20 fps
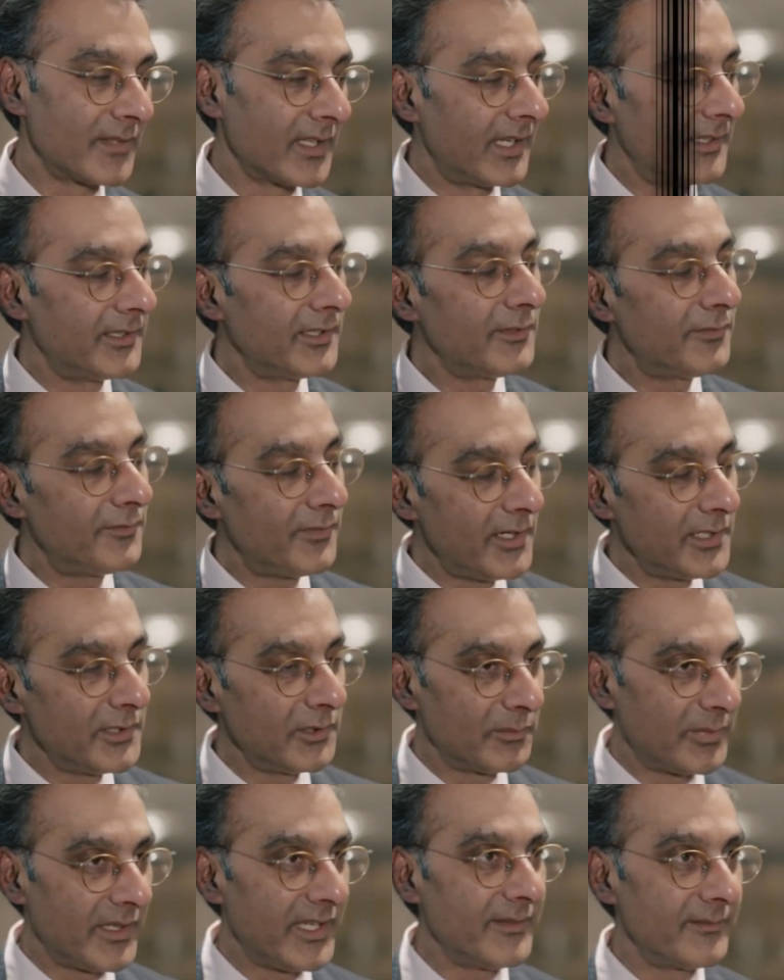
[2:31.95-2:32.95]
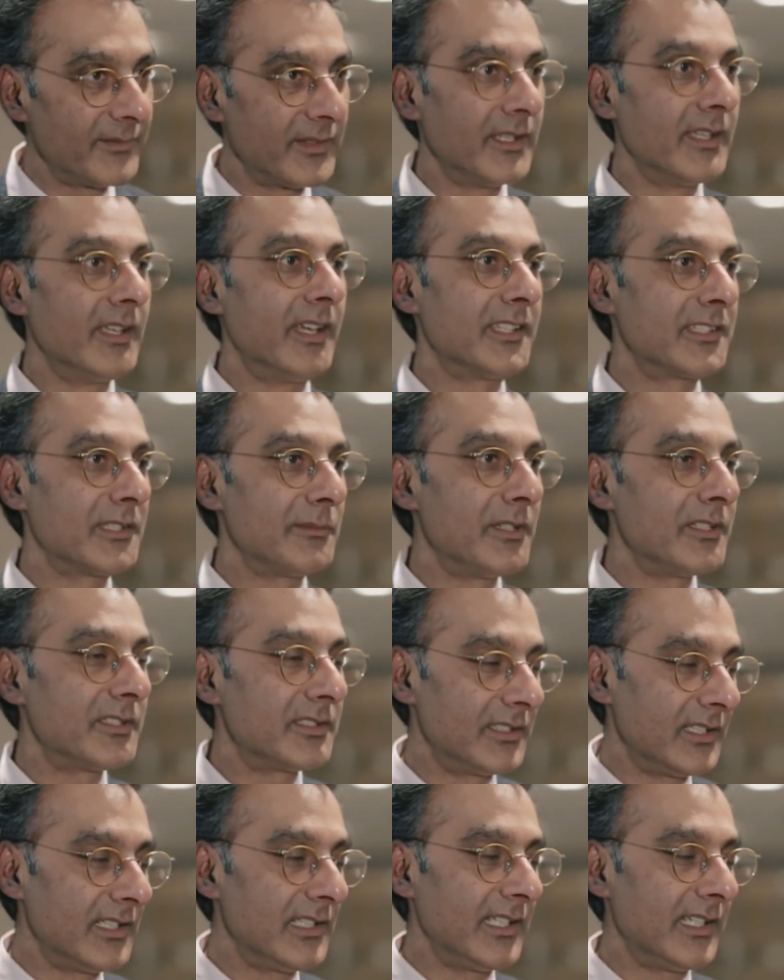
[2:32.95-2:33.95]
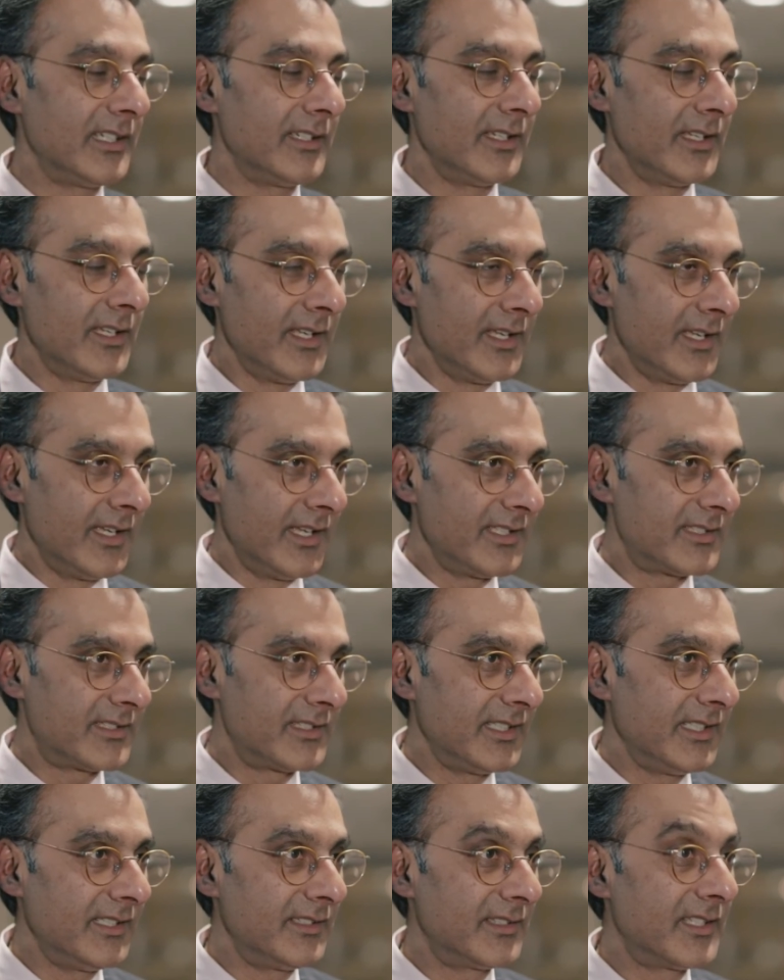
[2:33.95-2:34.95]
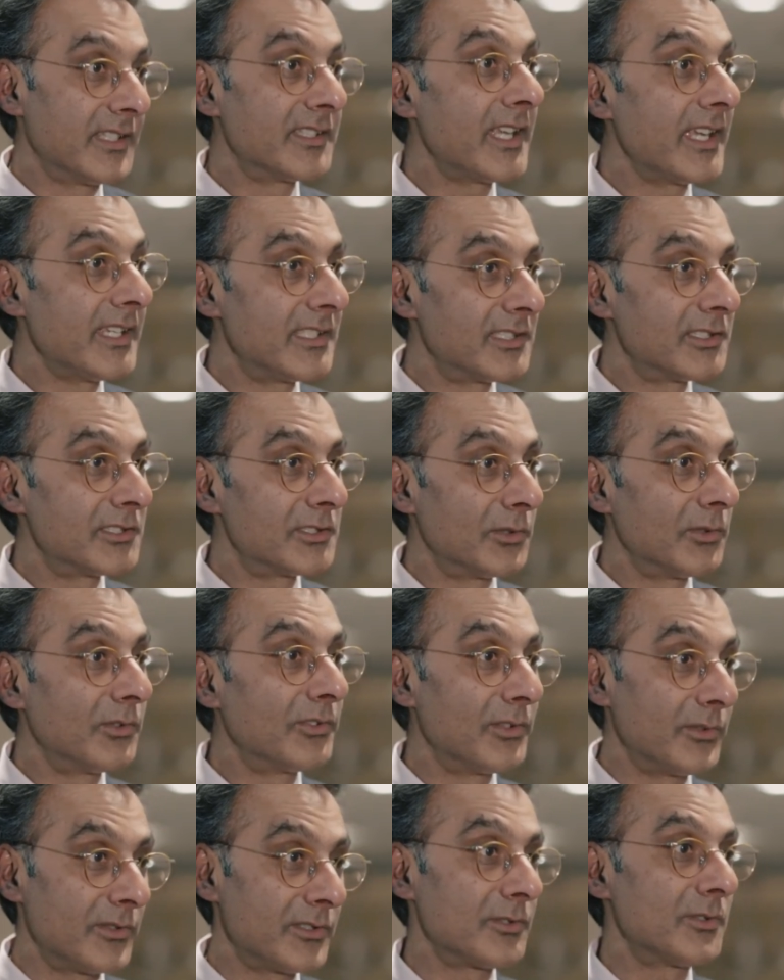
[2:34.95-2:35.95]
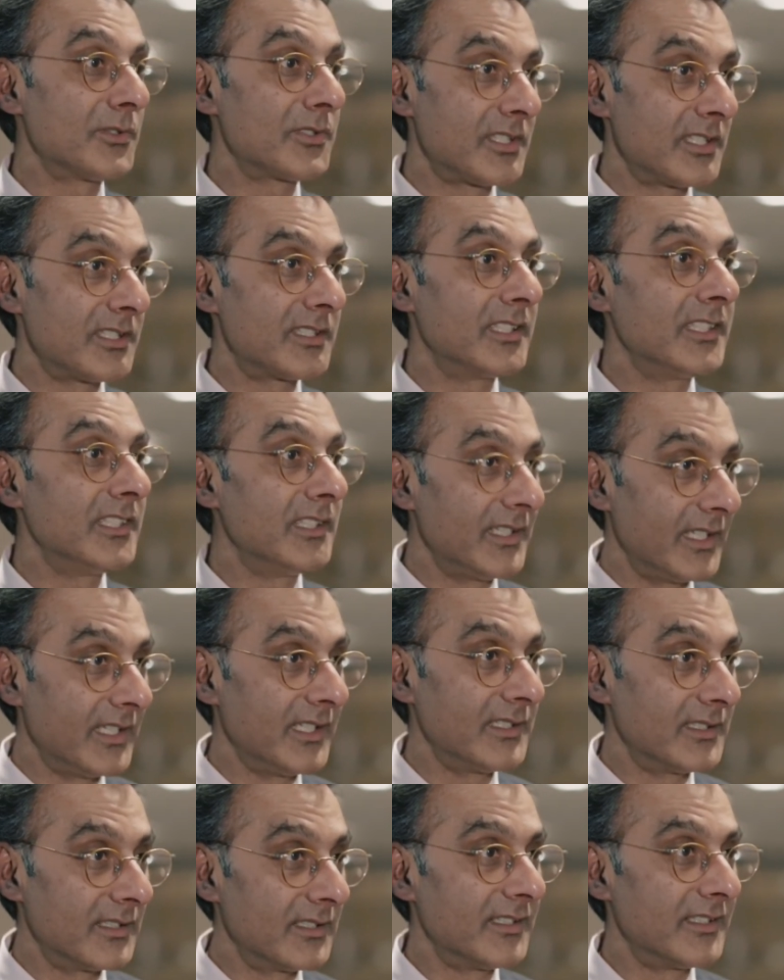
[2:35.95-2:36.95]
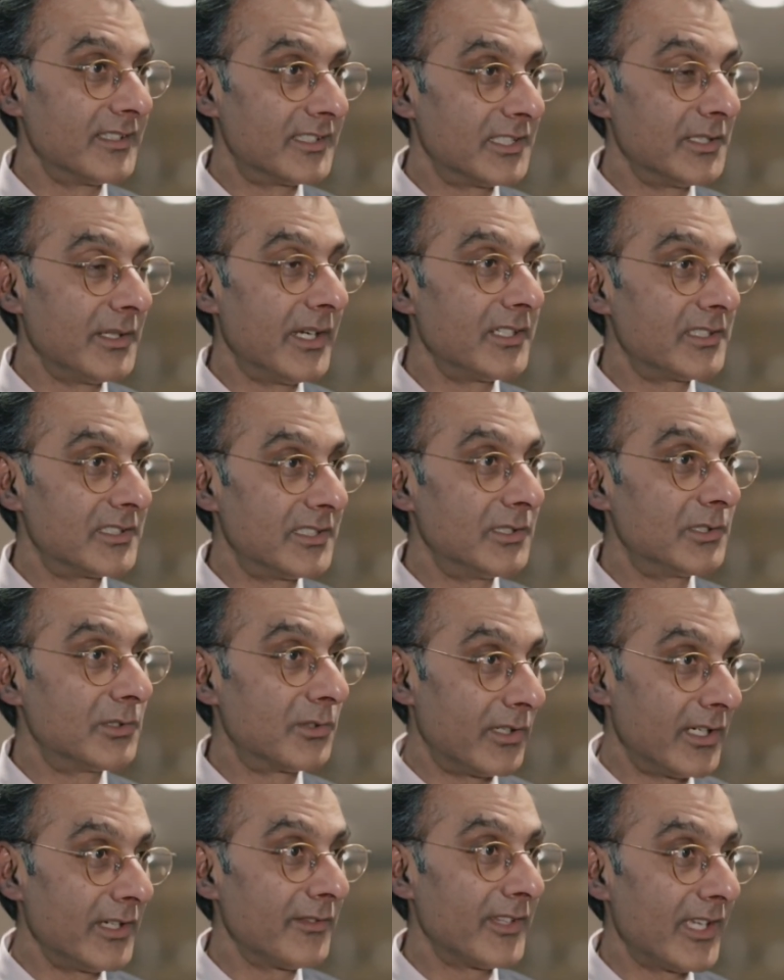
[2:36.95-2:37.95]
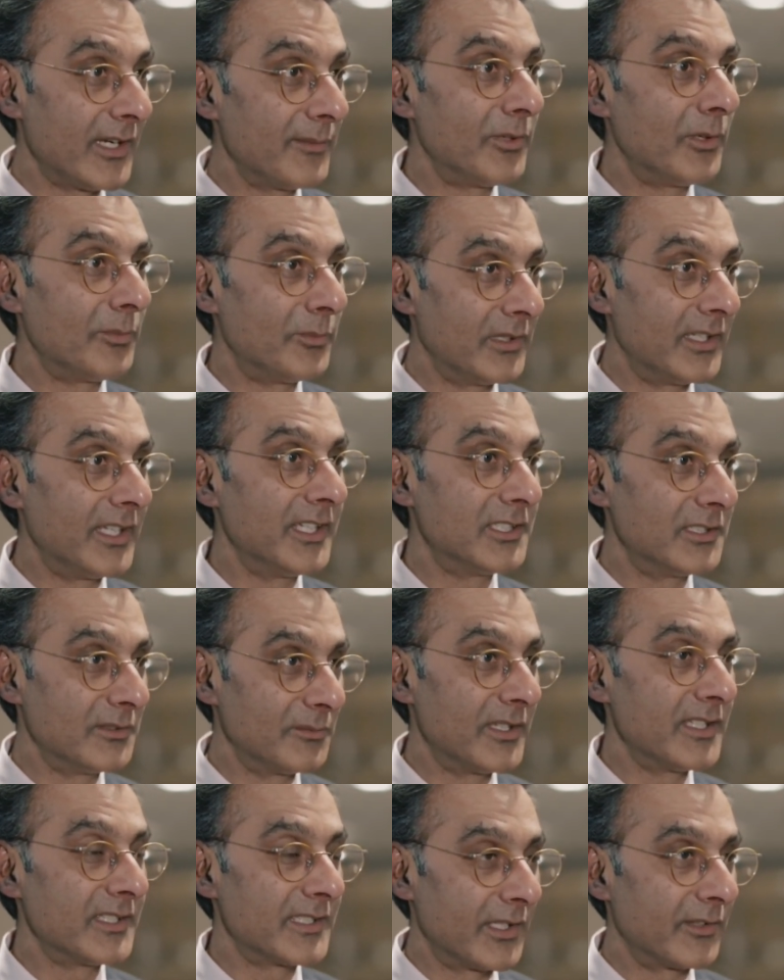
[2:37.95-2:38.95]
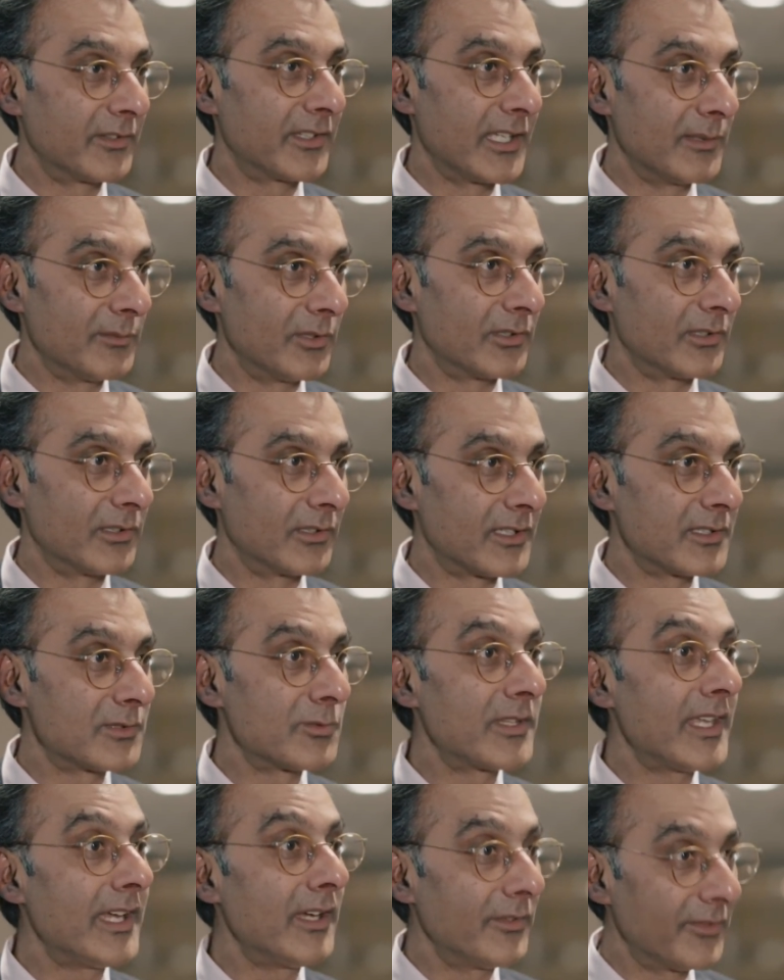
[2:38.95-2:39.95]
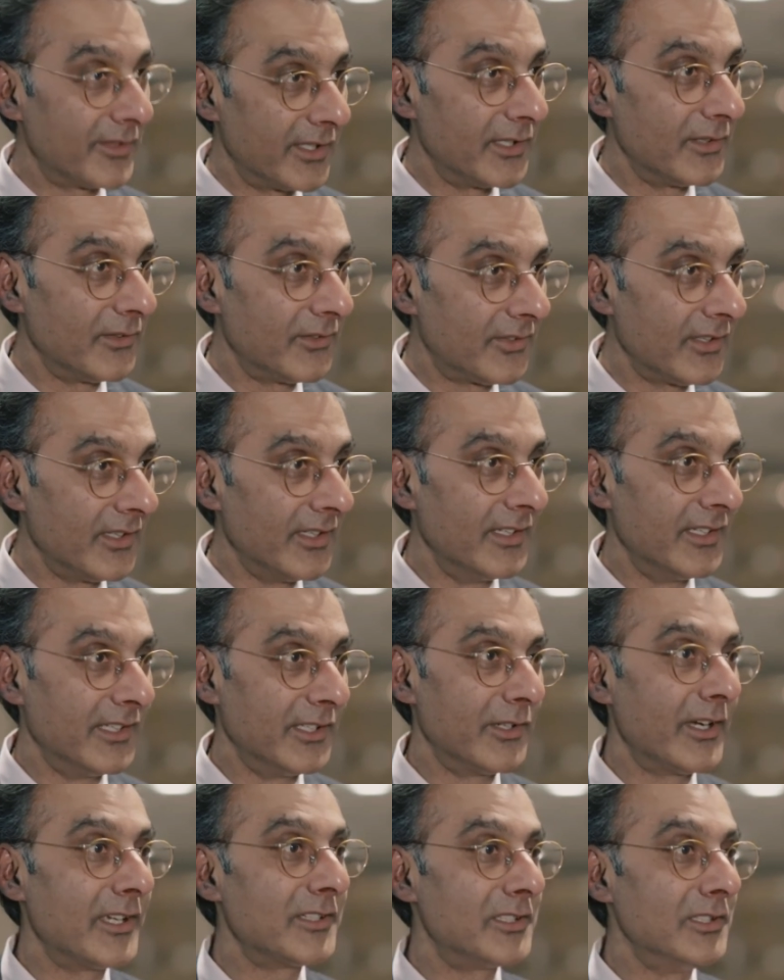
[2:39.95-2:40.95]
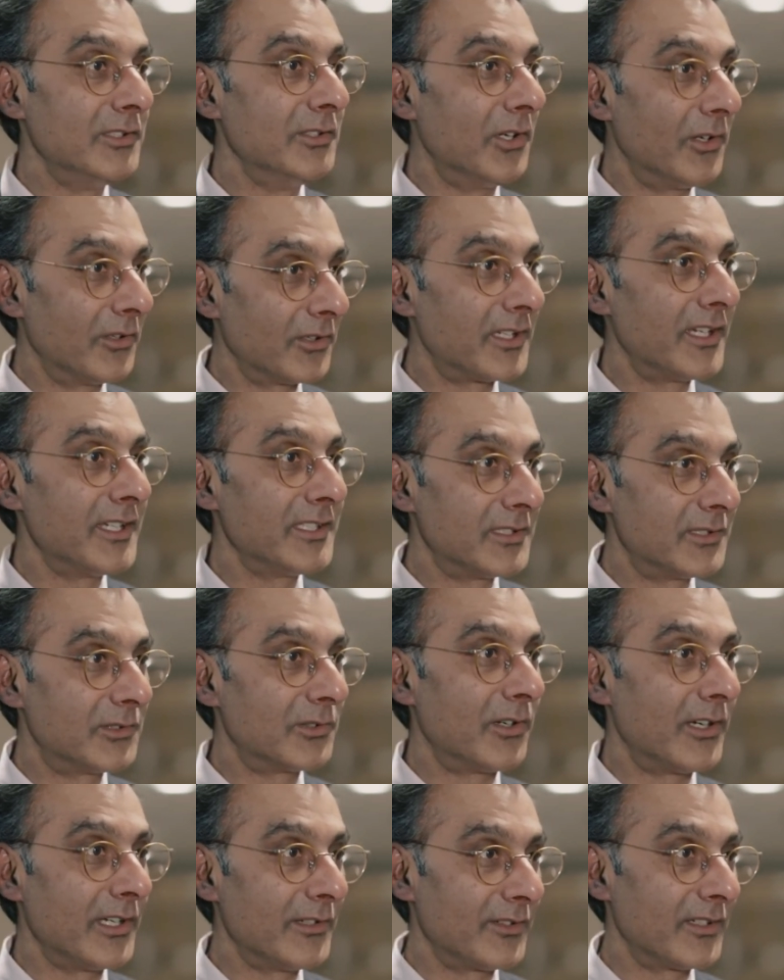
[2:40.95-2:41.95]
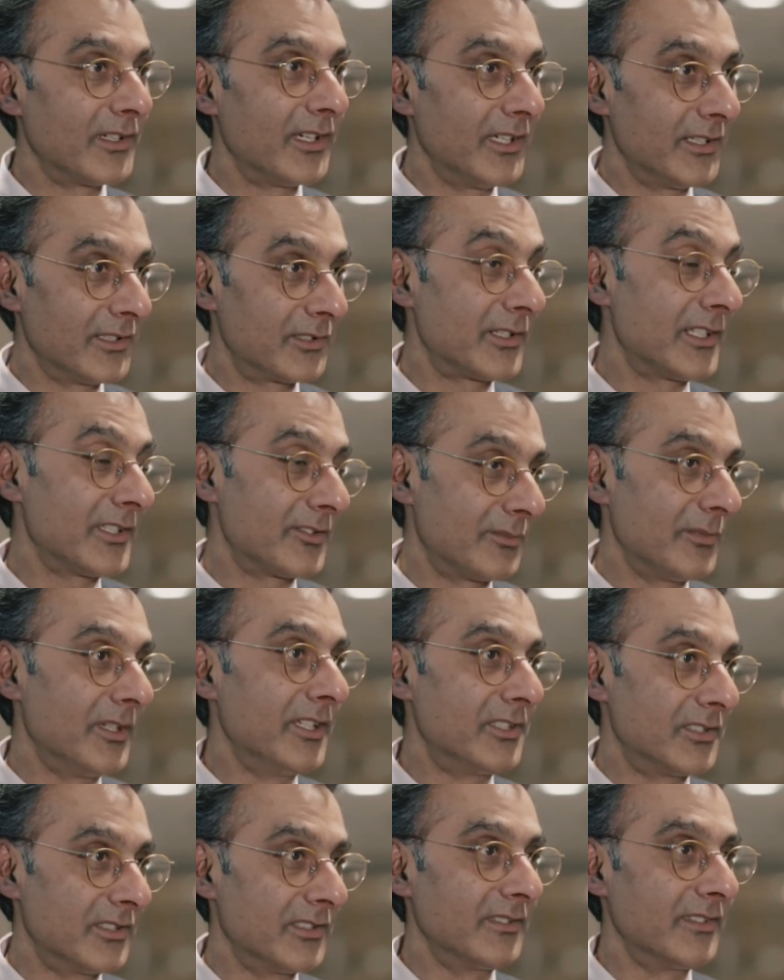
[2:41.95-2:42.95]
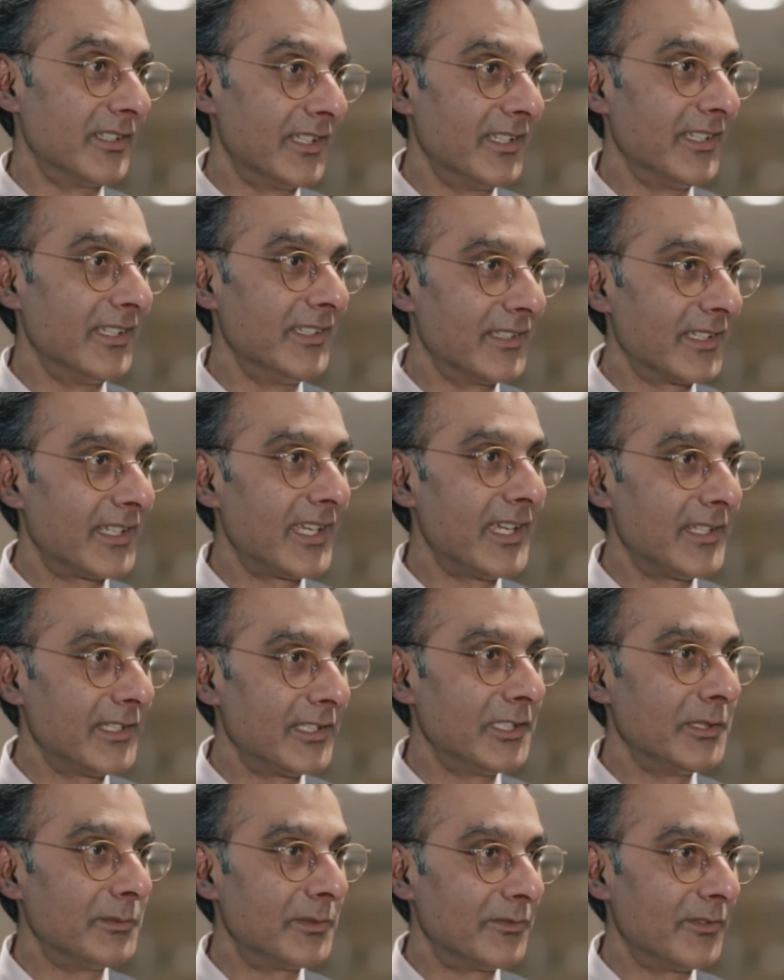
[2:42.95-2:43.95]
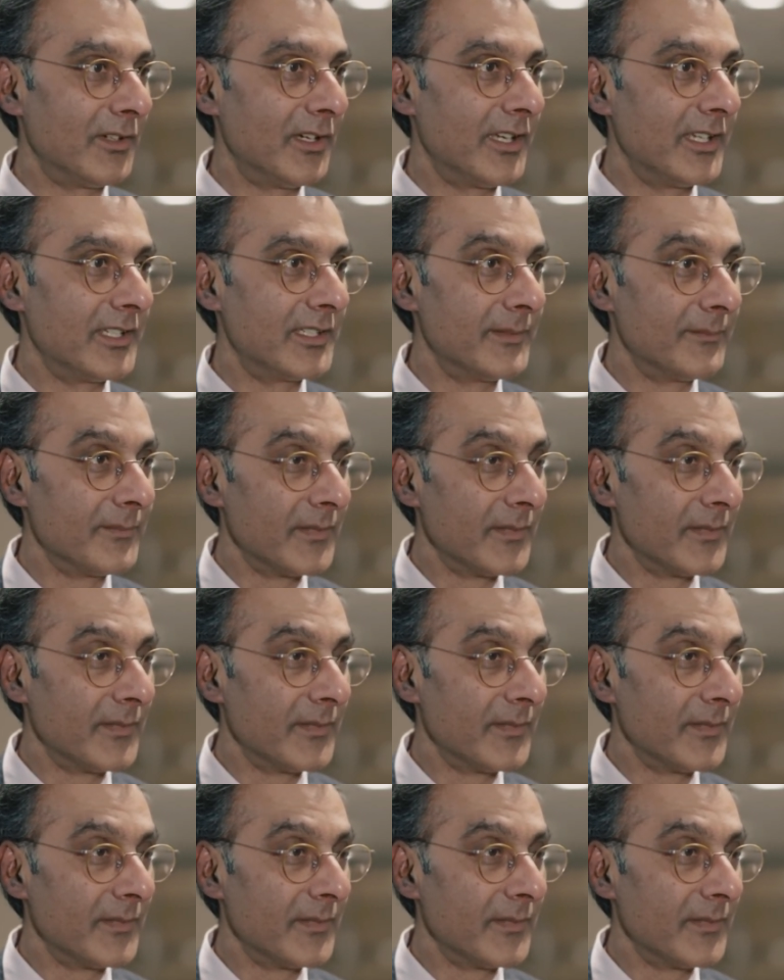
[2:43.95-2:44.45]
And then the final bit, as I mentioned earlier, is the data, tools and resources that you need to actually drive that population-based healthcare model, because without those, you're actually not going to drive a transformation in the care that you provide.